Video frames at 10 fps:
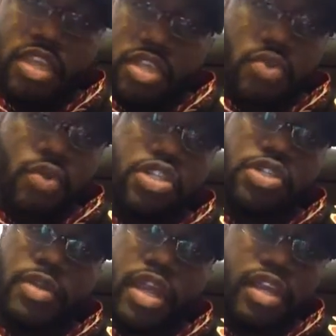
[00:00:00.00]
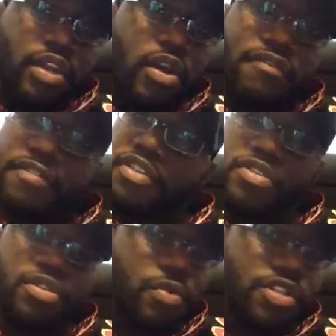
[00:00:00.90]
You wish you had an
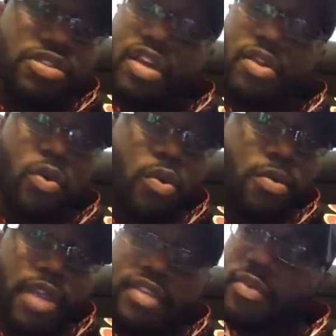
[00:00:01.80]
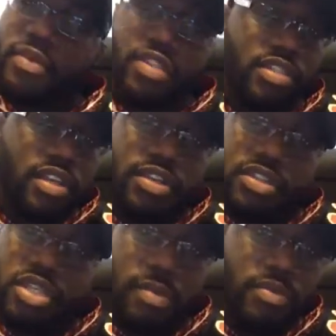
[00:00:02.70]
offense, or you wish you had a quarterback that was as good
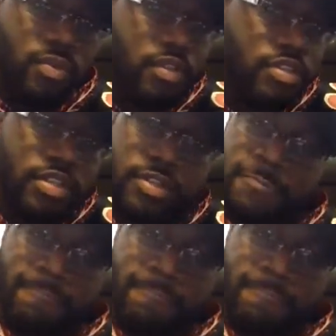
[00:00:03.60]
as Jameis Winston.